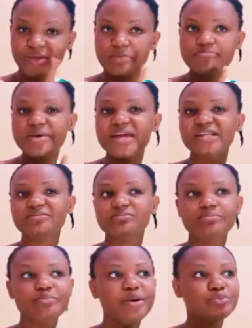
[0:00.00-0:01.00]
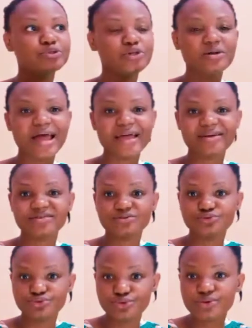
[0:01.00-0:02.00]
may put on like
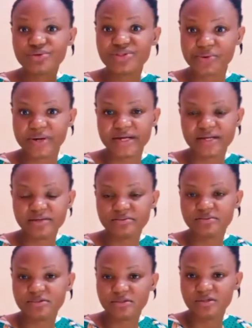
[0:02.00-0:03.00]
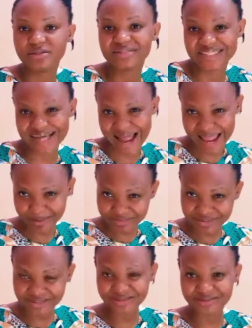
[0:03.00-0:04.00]
2-3
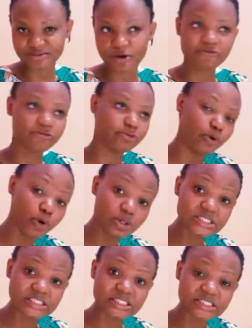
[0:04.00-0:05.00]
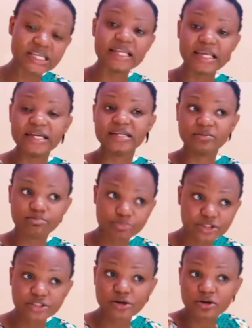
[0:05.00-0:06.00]
times of clothes in a day.
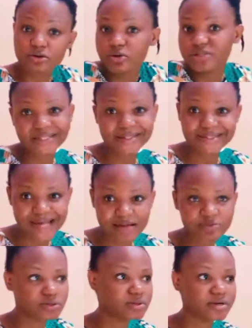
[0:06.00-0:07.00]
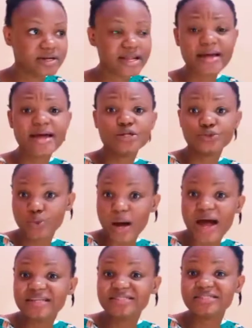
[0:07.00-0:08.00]
Putting on clothes 3 times or
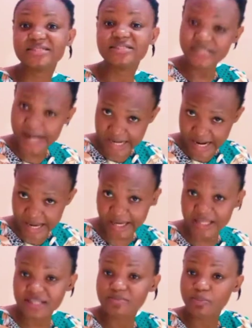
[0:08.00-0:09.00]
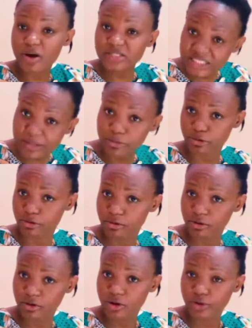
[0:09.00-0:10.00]
twice in a day, it's possible.
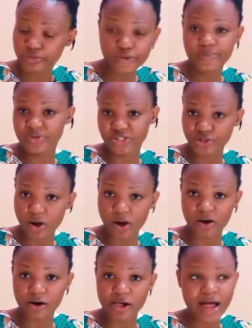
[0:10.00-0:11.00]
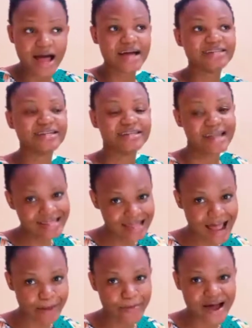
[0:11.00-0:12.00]
Don't be shocked. And that
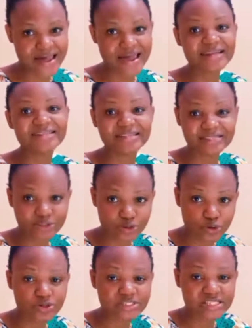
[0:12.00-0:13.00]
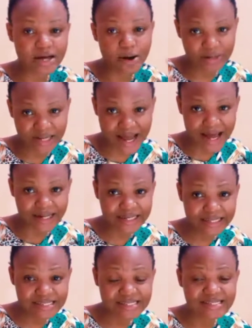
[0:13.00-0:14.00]
abaya, there's clothes
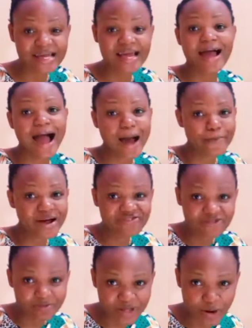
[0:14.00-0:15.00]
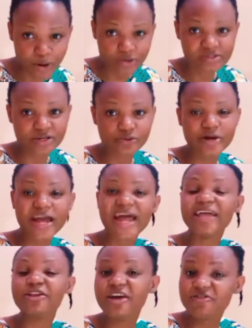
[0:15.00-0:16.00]
underneath, apart from the underwear
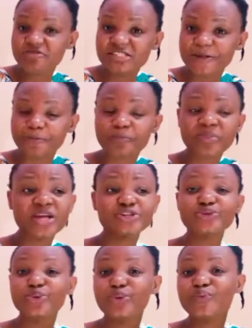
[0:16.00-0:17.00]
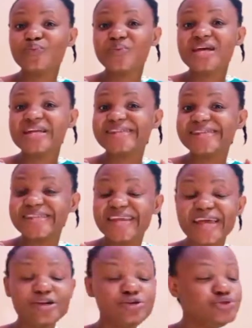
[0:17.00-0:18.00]
and everything. So
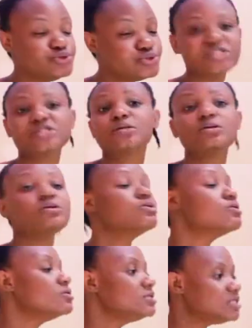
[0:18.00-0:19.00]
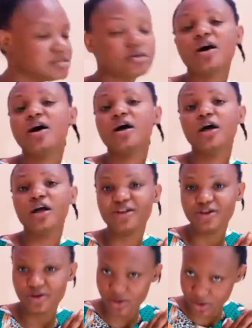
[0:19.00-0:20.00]
they use clothes
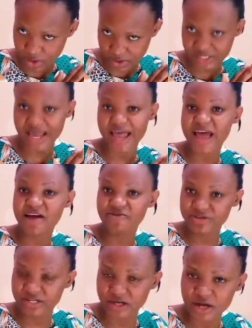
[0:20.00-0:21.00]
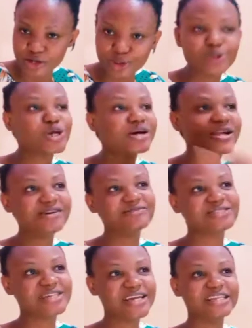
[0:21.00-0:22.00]
a lot every day. So talk
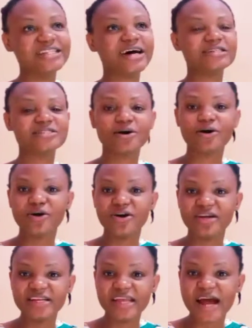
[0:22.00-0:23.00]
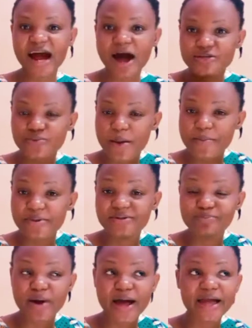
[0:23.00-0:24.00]
about saying that in a house
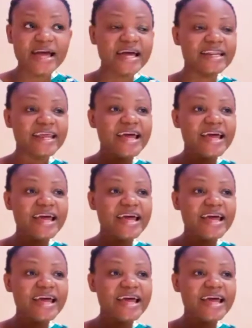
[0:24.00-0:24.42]
whereby they